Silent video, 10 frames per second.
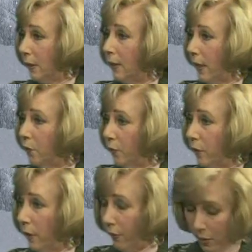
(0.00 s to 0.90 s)
been
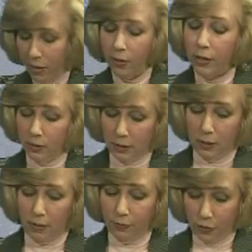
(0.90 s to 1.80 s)
successful in other areas
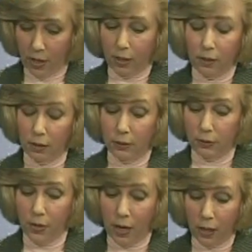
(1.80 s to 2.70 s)
that they've tried it.
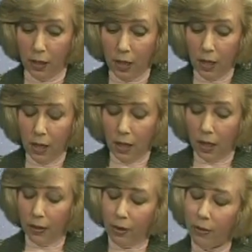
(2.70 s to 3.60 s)
That's great.
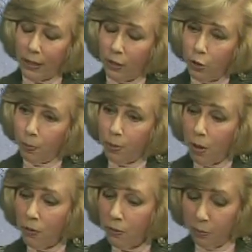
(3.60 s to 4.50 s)
All right, now your
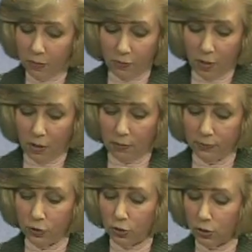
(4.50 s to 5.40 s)
program
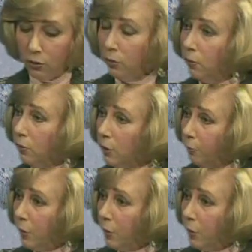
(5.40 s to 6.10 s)
involves schools,